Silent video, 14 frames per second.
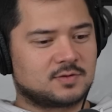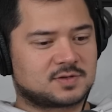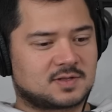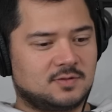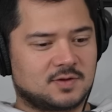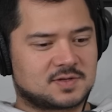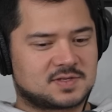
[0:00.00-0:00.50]
looks
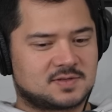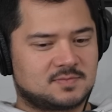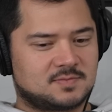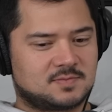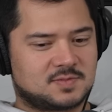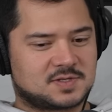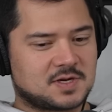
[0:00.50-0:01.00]
looks
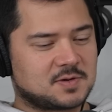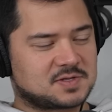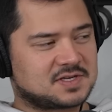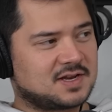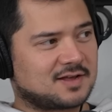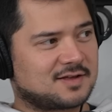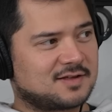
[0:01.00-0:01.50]
so
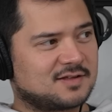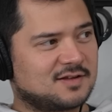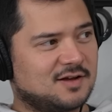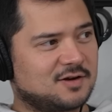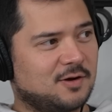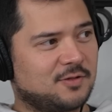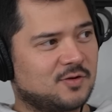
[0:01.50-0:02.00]
sick
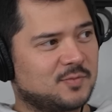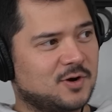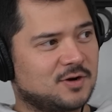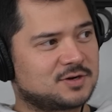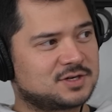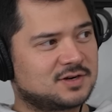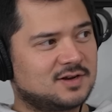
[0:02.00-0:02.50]
awesome, on all their right?
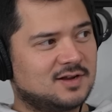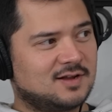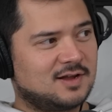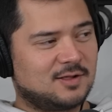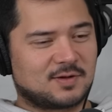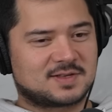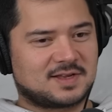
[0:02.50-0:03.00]
merch.
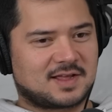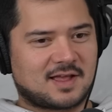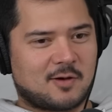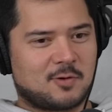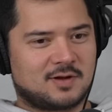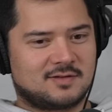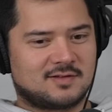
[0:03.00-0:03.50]
Yeah. It looks like
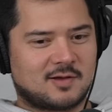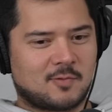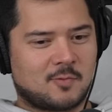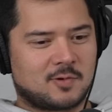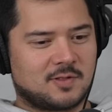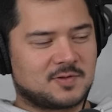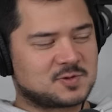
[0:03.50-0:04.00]
I want I
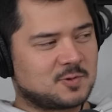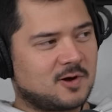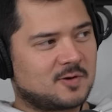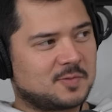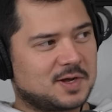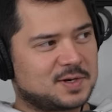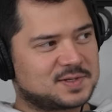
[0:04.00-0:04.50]
want one of those
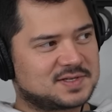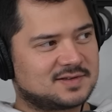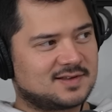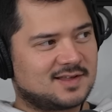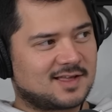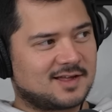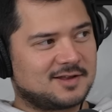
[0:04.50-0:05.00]
water bottles.
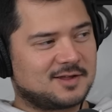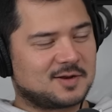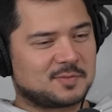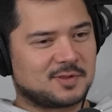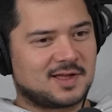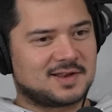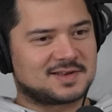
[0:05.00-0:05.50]
I gotta oh, yeah. hit
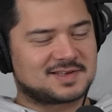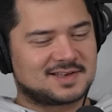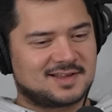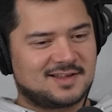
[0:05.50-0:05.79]
up Linus.